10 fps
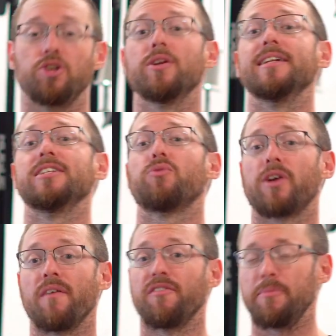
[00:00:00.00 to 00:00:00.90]
You're going to need to
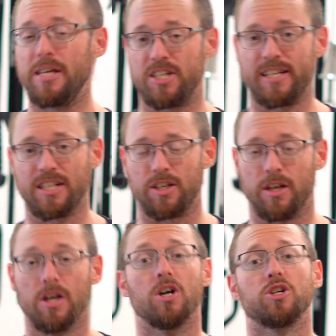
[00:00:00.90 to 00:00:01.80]
recover from each session.
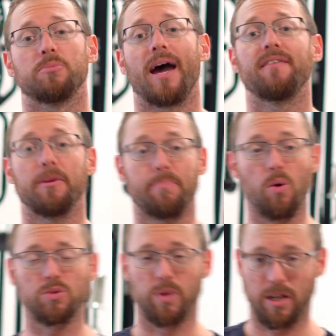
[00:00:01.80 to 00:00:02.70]
So by having a
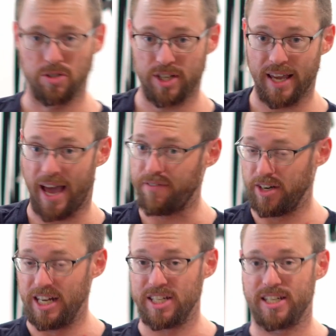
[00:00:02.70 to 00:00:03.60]
post-workout shake after
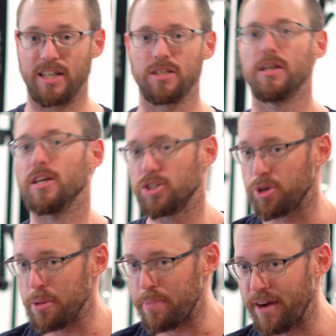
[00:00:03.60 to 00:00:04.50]
each session, it's
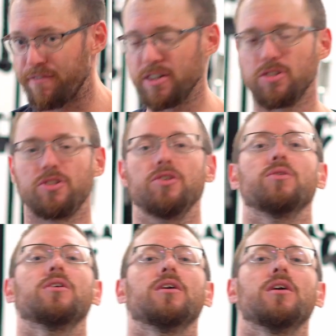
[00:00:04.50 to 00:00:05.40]
going to be beneficial to you.
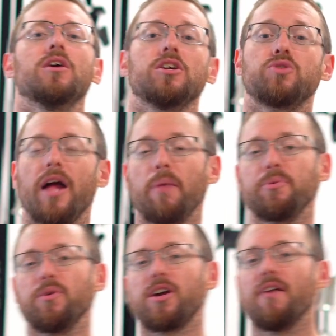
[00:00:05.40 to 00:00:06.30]
It's going to help
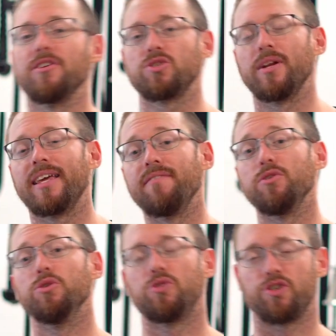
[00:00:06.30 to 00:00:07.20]
you recover. It's going to give
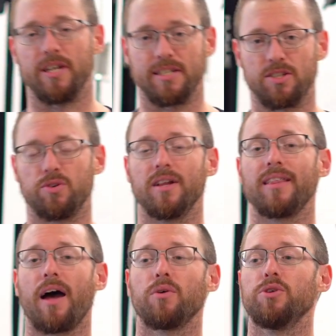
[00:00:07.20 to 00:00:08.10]
you nutrients. It's going to
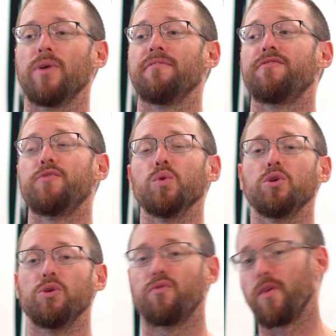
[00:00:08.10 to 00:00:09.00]
allow you and fuel
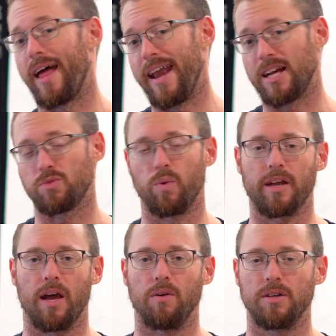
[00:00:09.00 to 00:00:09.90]
you for that next
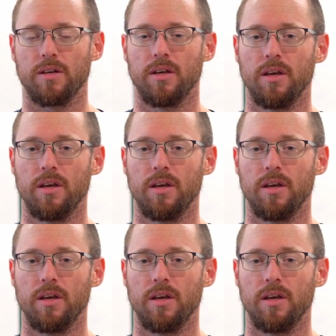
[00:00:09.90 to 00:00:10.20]
workout.